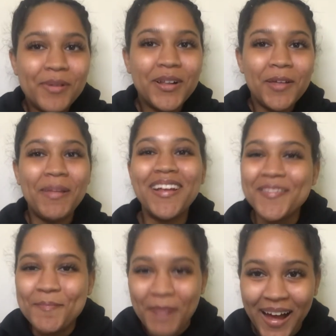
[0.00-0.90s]
like it's
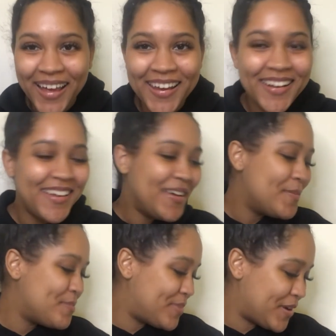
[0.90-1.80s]
mine,
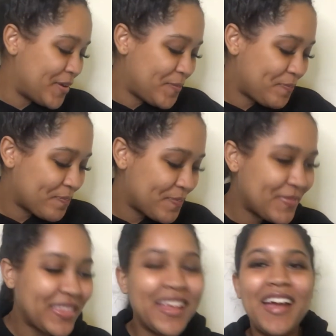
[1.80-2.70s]
but
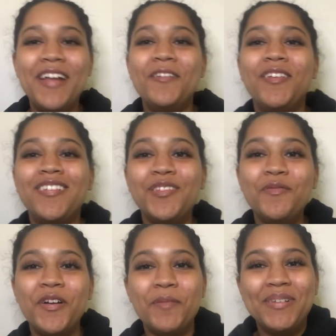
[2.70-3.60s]
I don't know, that sounded very
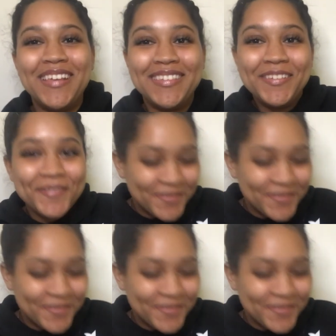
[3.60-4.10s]
possessive.